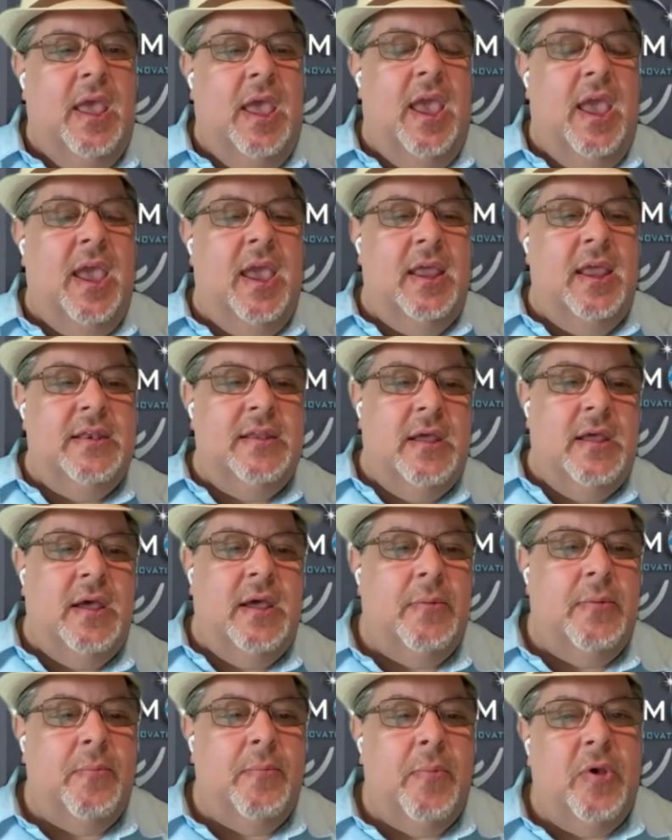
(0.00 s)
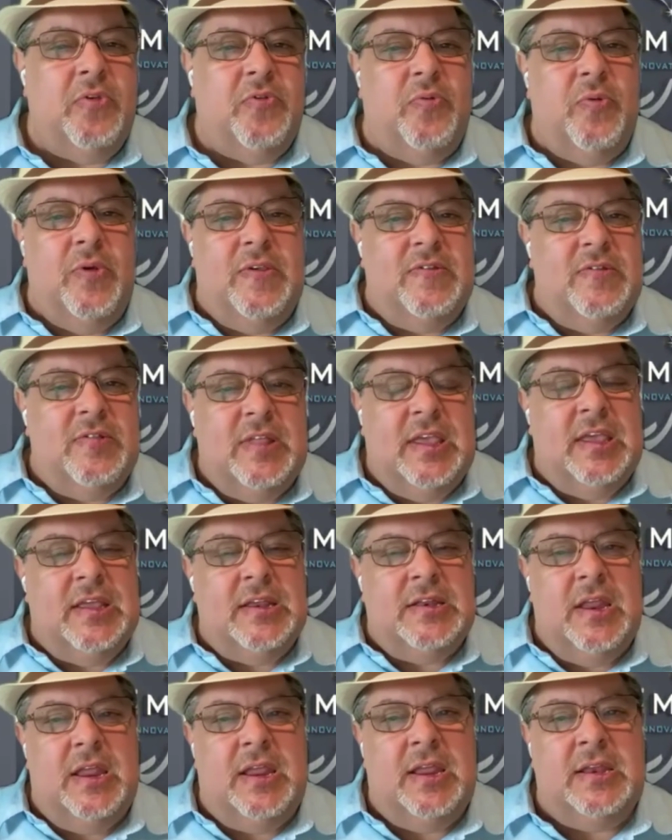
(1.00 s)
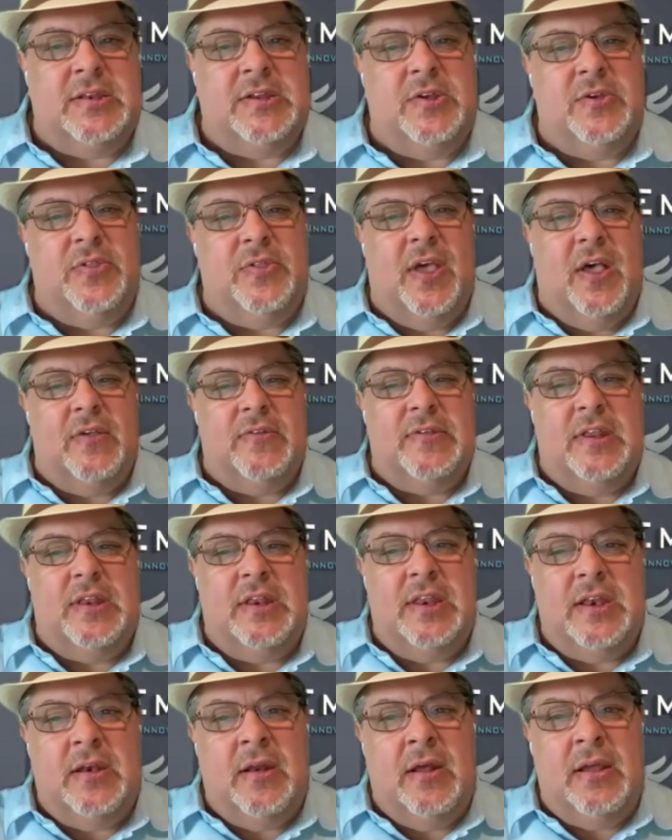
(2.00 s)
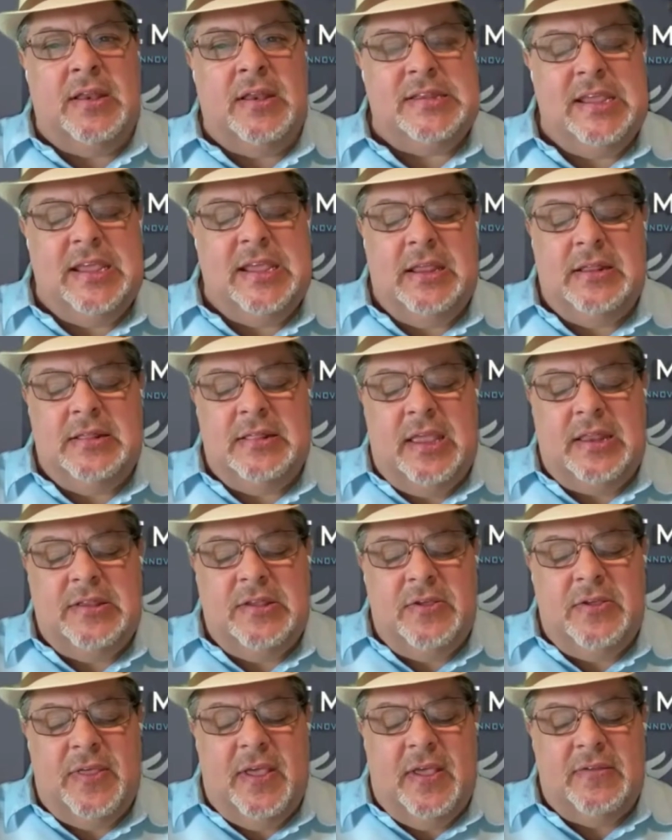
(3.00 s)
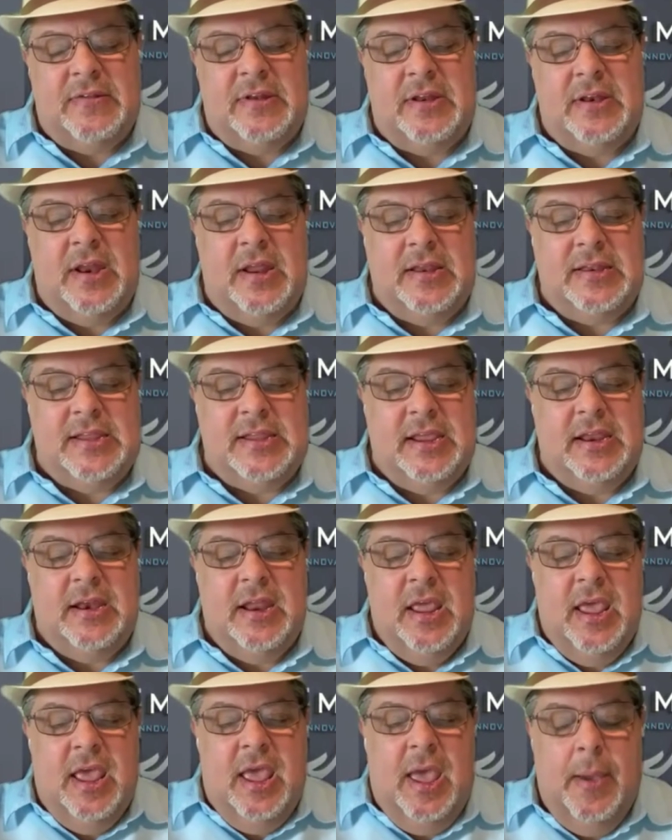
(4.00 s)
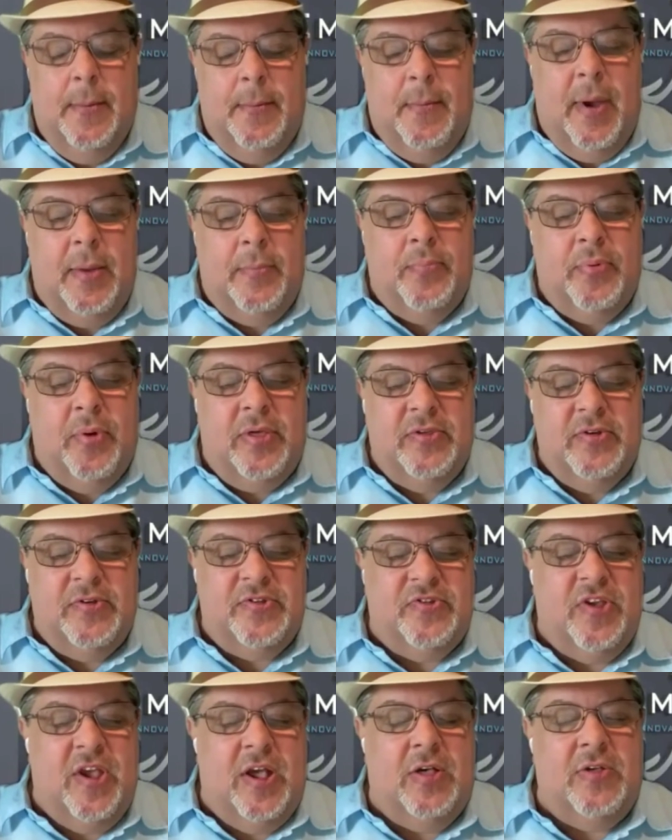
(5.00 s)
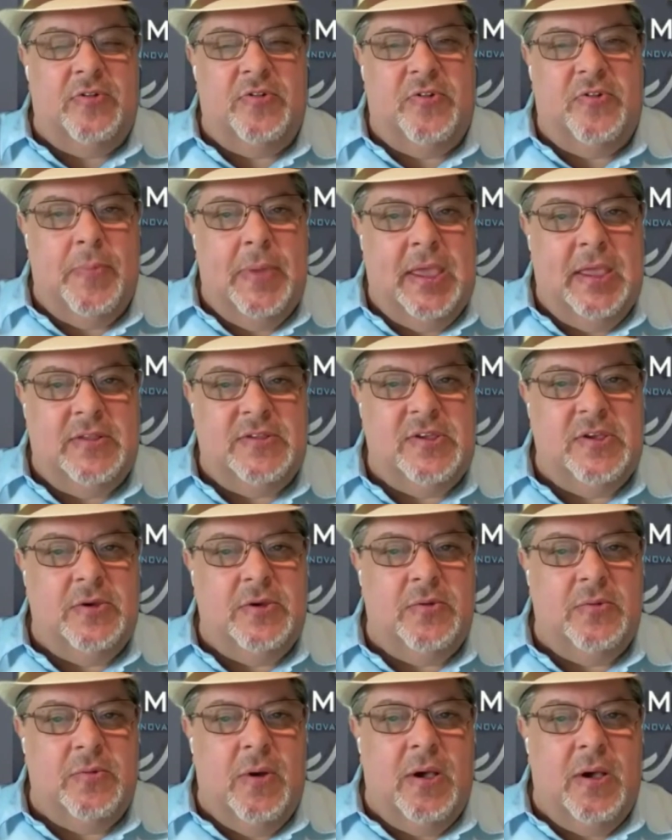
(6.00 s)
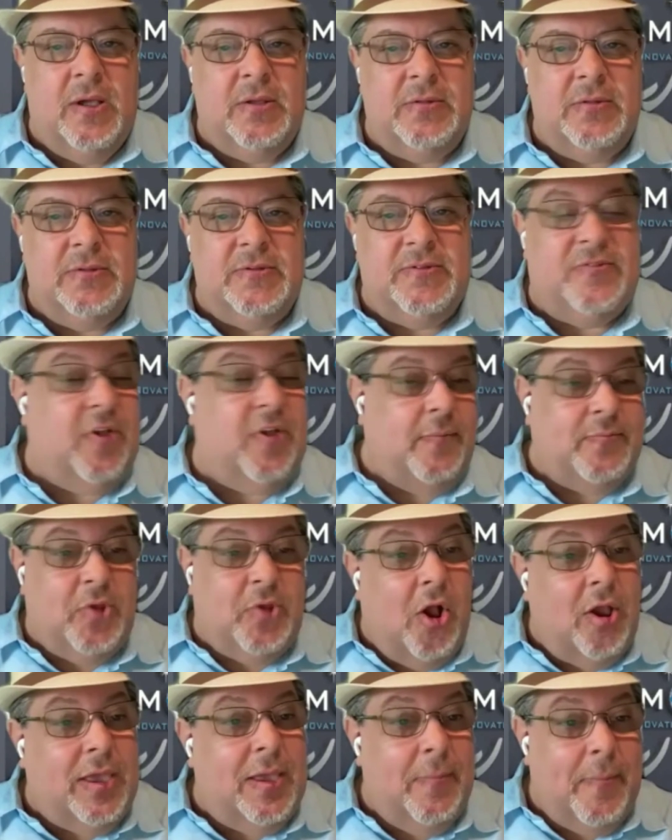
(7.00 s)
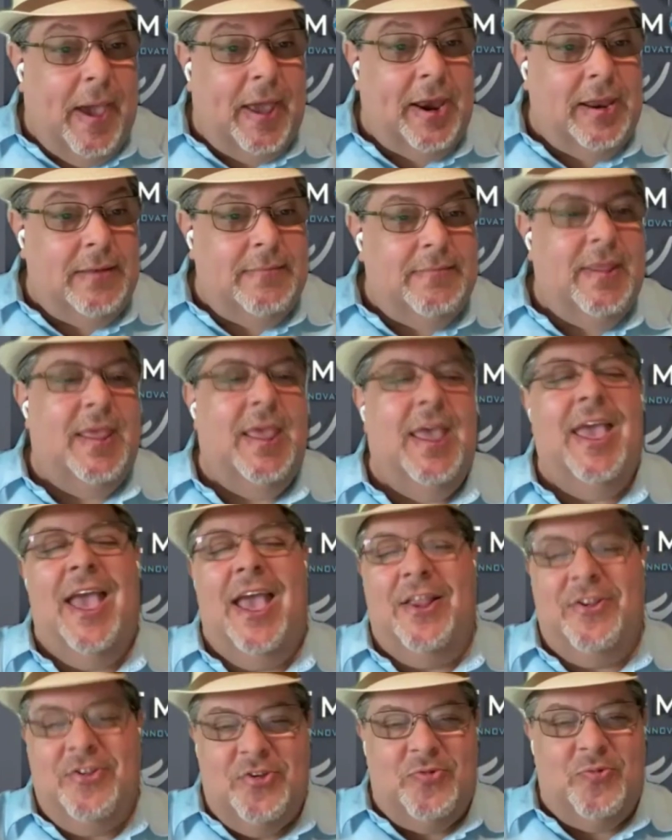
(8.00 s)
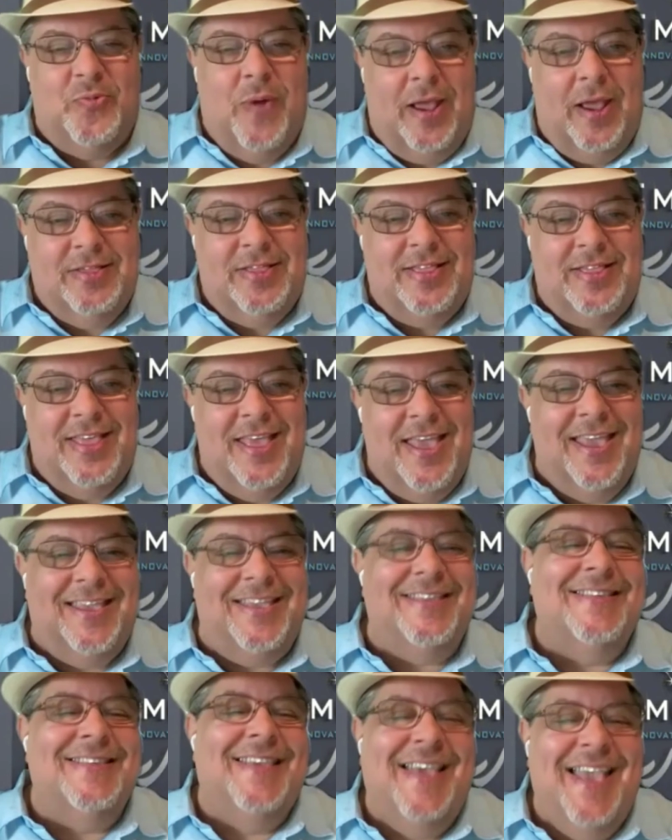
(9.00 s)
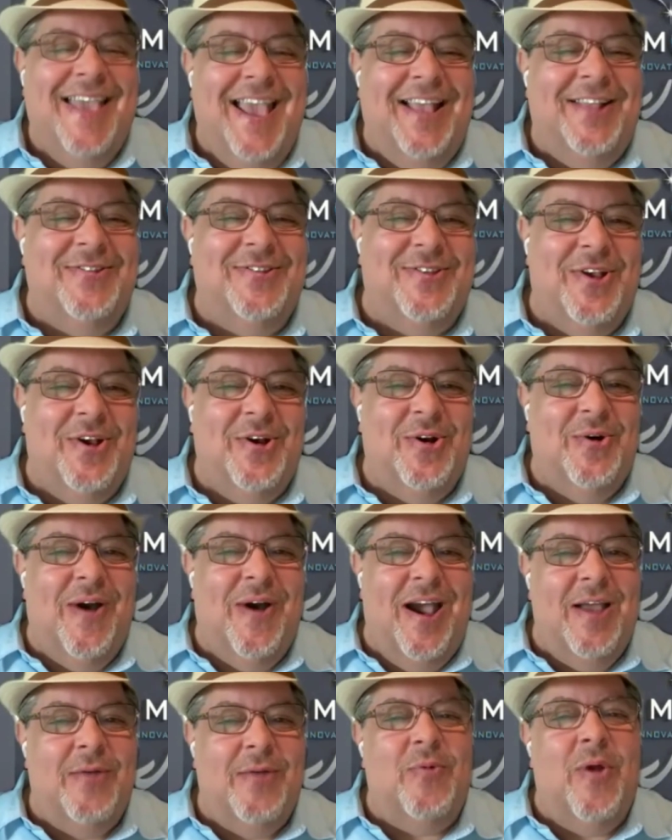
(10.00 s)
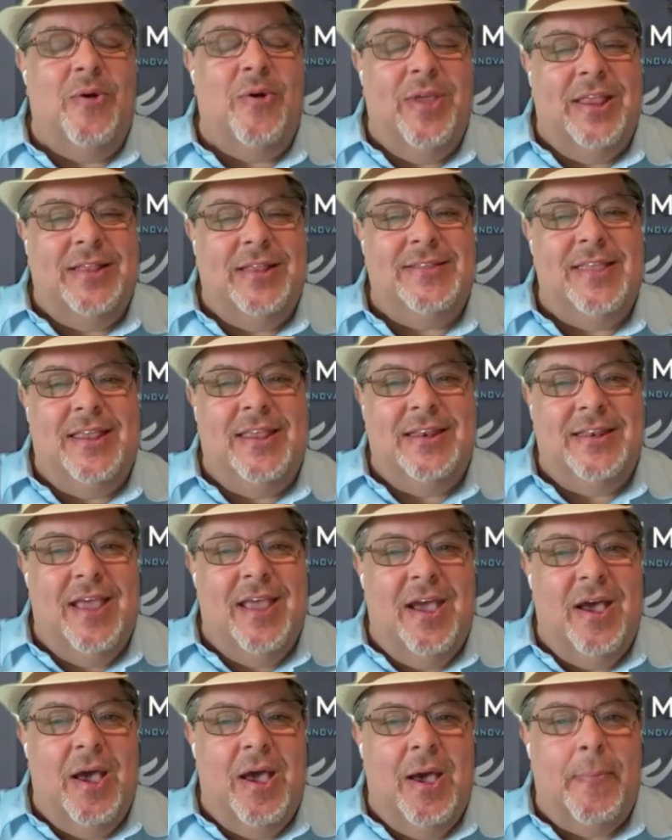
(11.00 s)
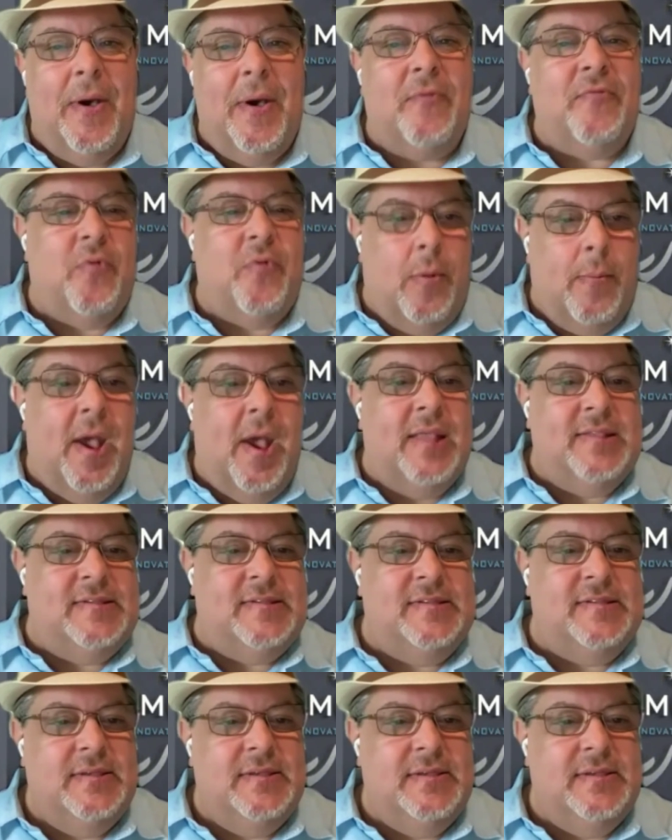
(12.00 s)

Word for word: Mm. And uh, most recently in, in two thousand nineteen, late two thousand nineteen, my brothers challenged me to uh, stop talking about it and just write the thing. And so I wrote it in uh, about four months.